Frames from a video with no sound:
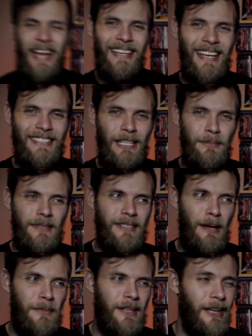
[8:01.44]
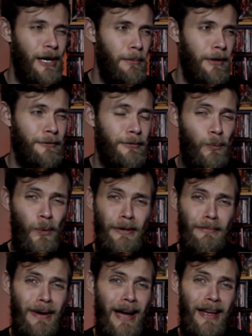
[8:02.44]
Next up is something coming from one
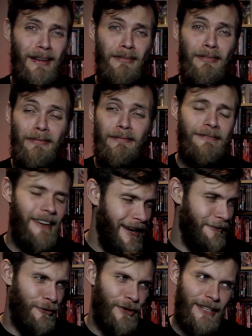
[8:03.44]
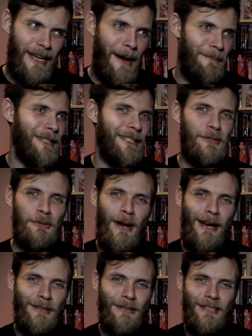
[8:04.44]
of my favorite comedy
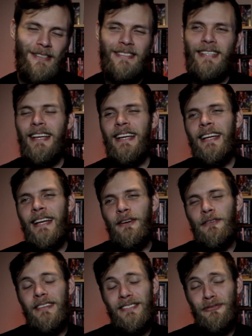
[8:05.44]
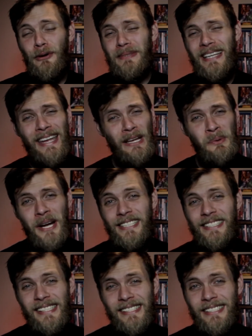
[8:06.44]
directors, and it's from Taika
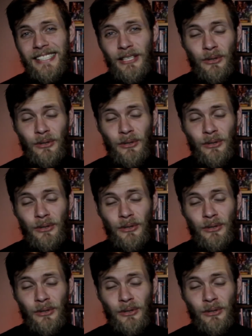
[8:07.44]
Waititi.